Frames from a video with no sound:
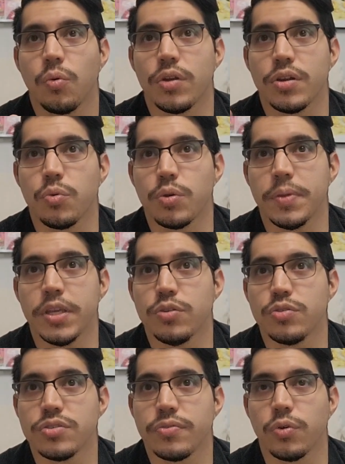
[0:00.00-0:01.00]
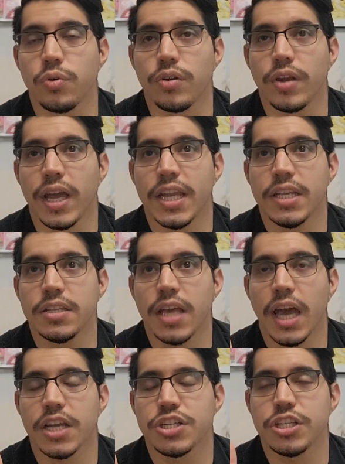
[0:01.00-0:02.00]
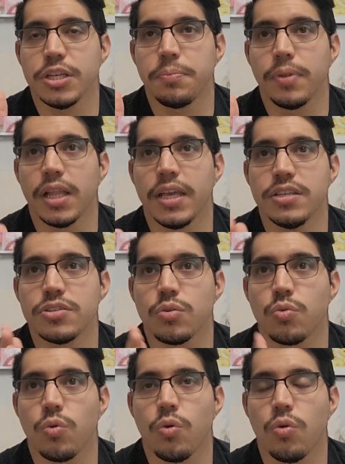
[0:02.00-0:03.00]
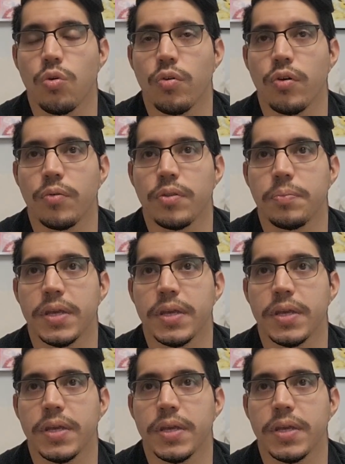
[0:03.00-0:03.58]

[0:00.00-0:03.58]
what it would be used for, and it actually plays a role